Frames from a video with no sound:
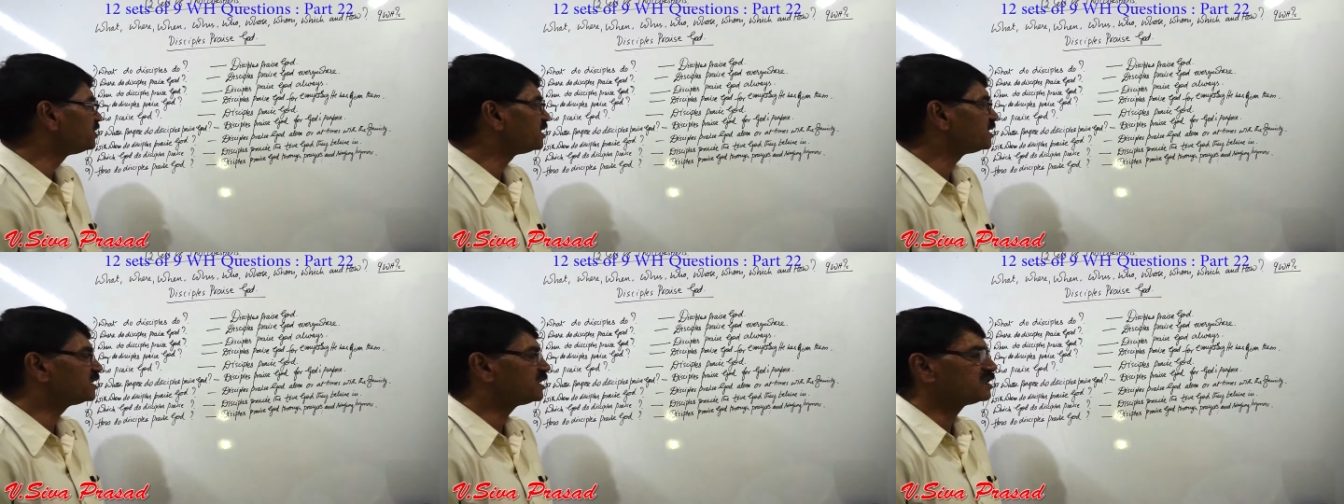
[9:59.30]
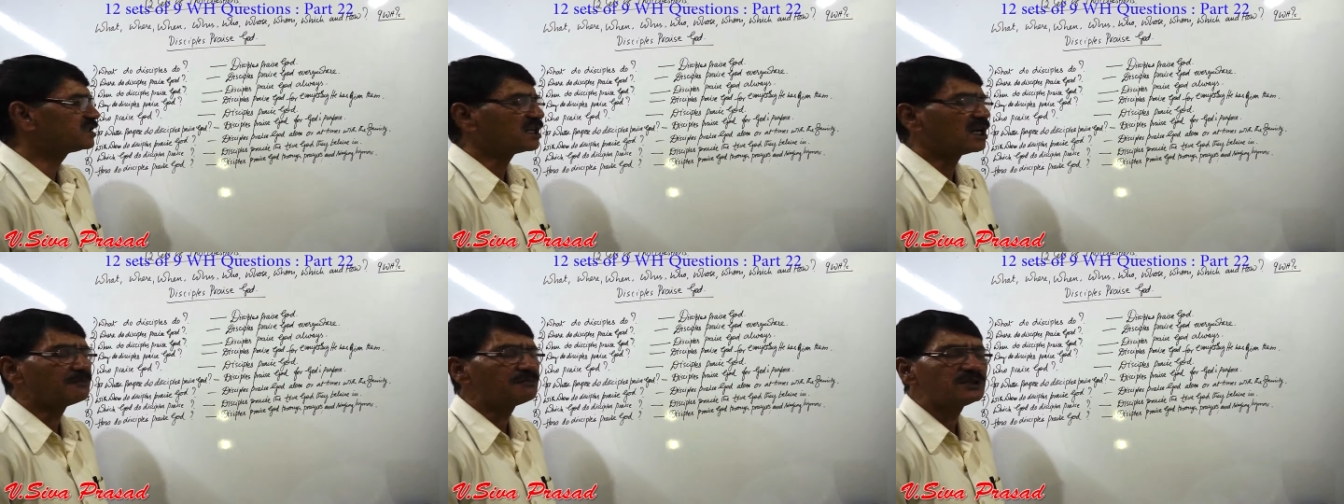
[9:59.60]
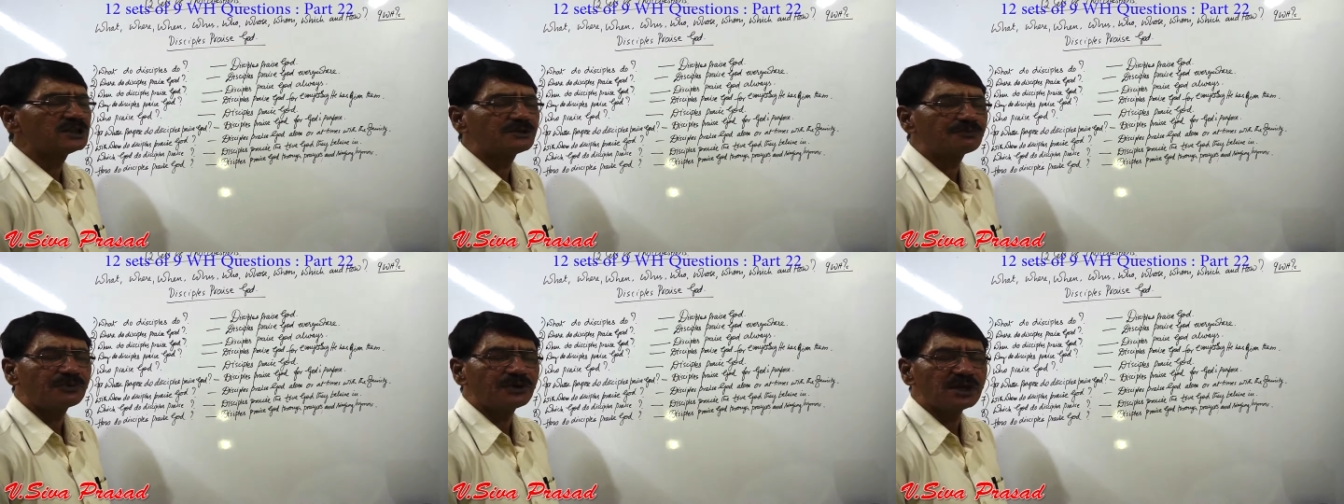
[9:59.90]
did
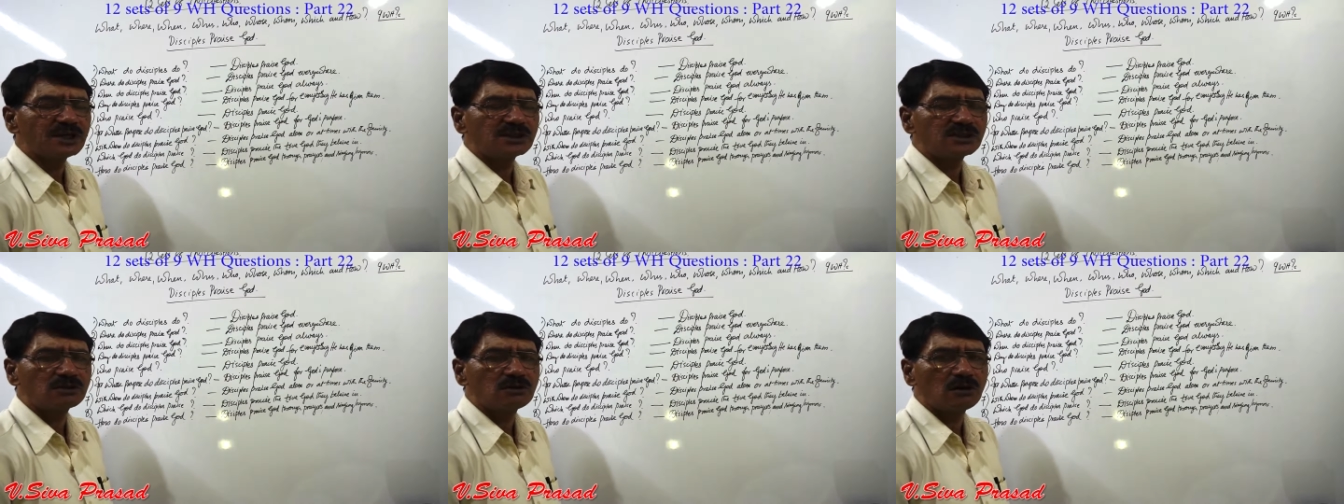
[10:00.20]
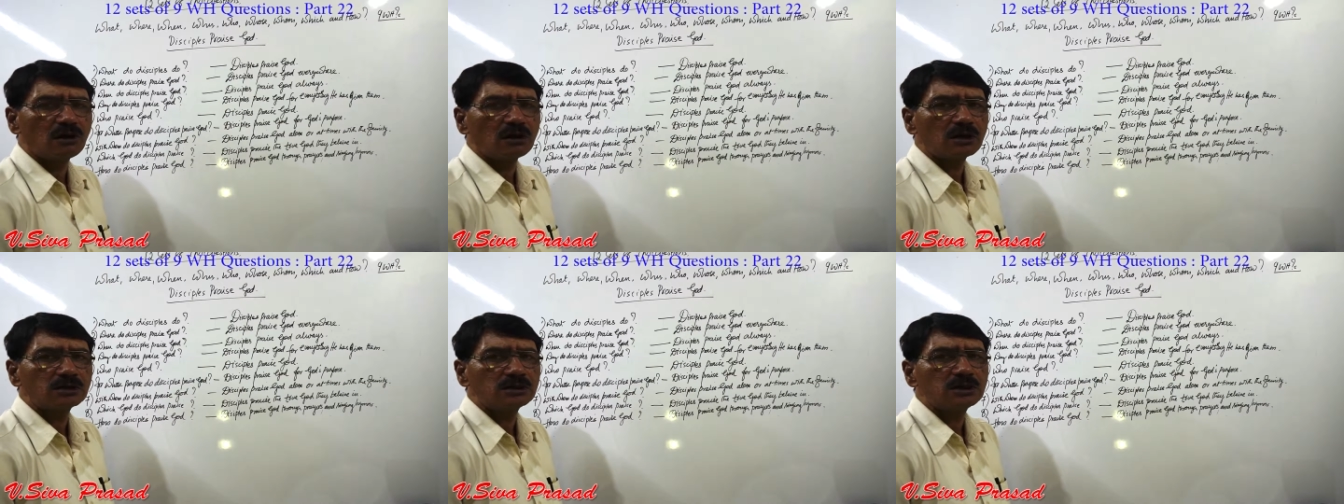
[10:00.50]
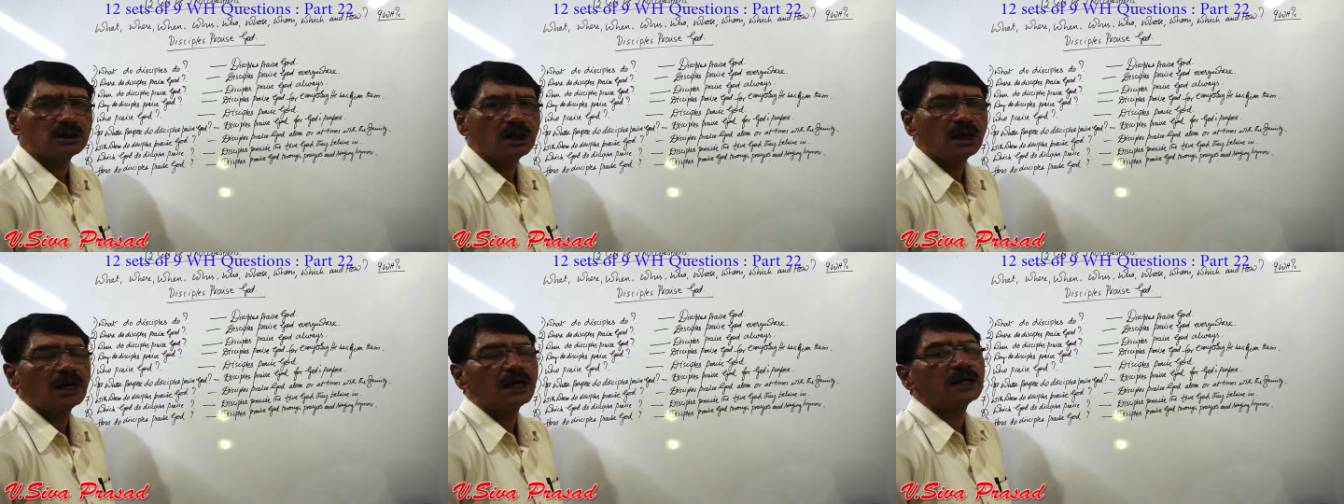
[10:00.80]
disciples praise
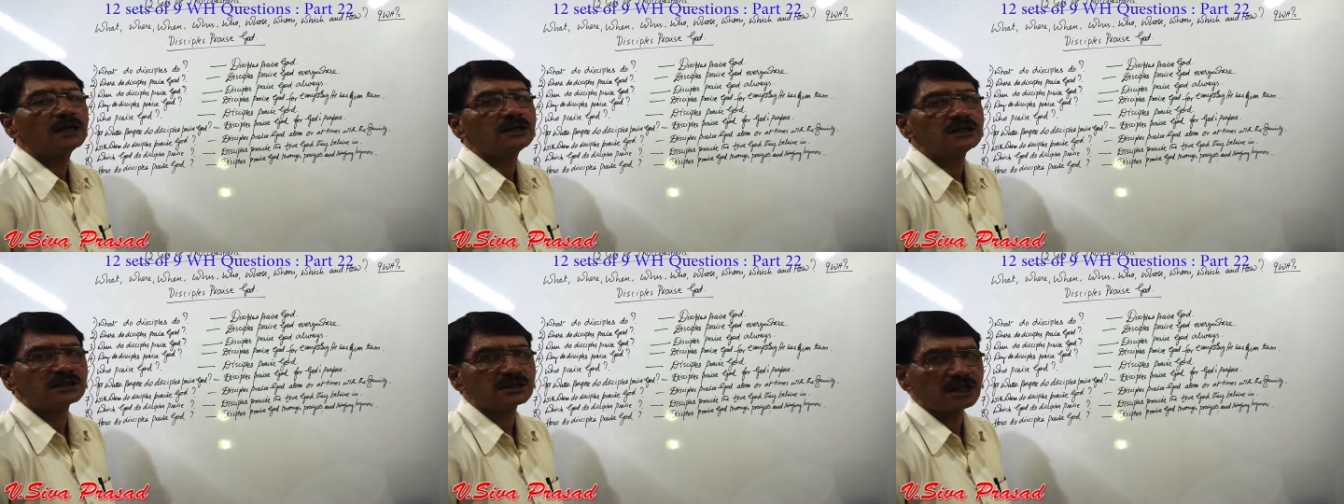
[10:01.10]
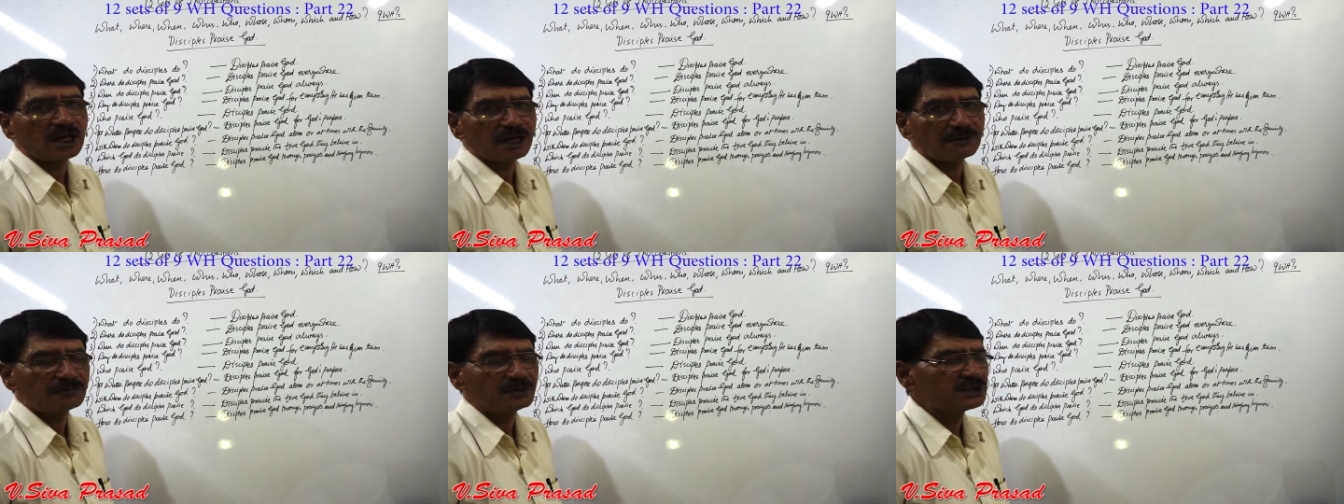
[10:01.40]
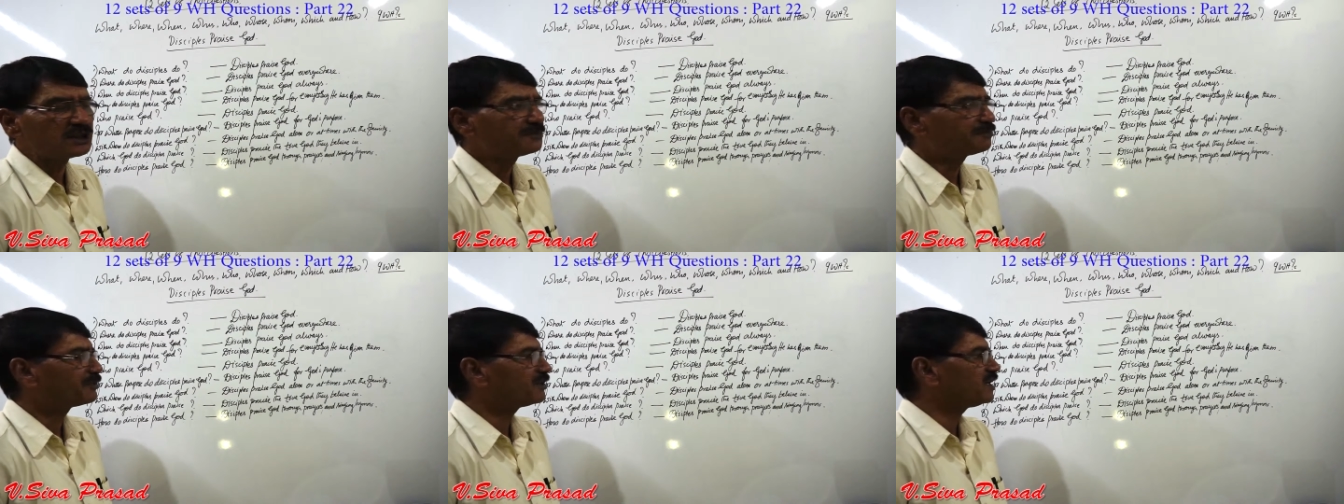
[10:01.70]
God?
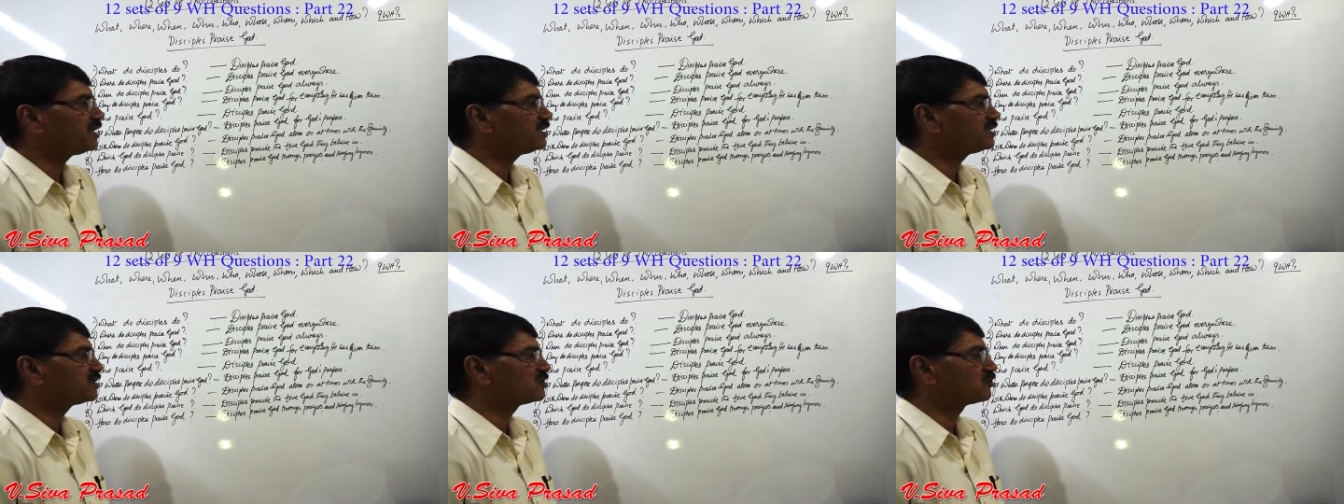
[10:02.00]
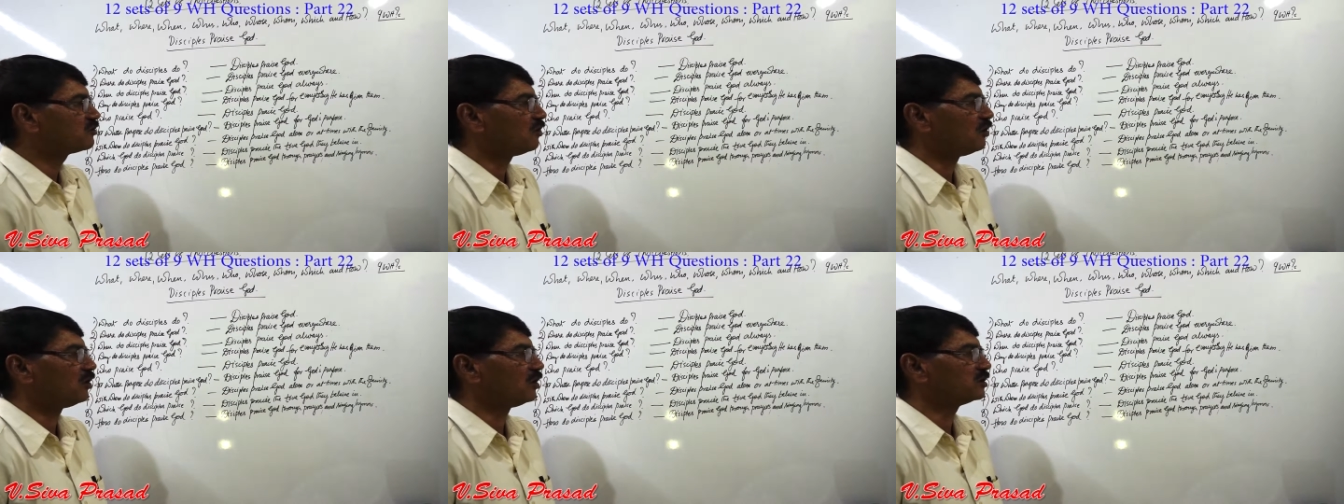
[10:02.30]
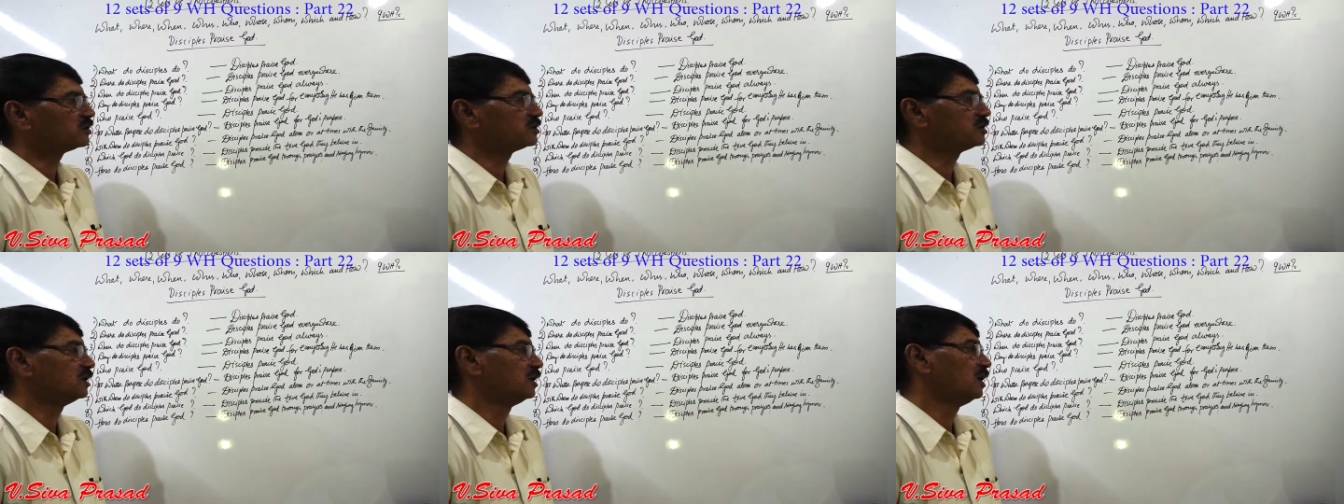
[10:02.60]
Disciples praised
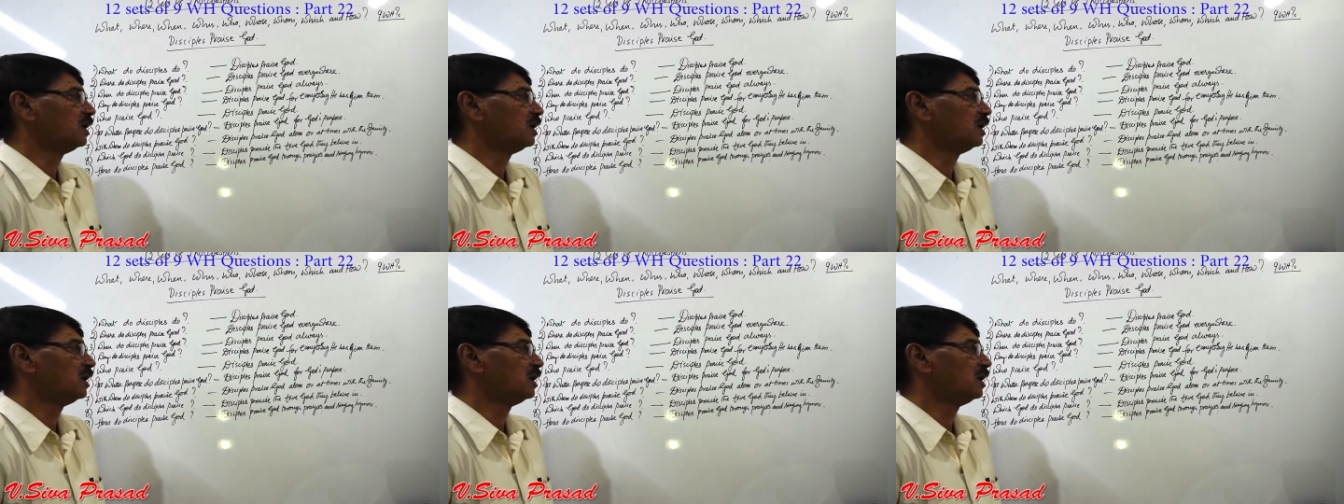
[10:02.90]
God